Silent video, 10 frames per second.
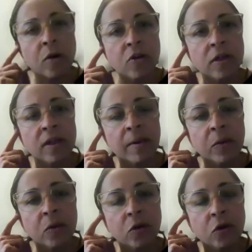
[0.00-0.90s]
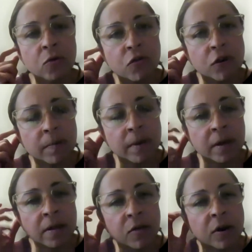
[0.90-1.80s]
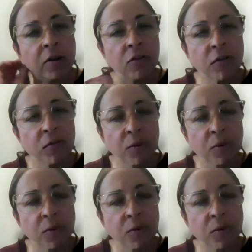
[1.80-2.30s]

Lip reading: questions about the new treatment, sorry, can you just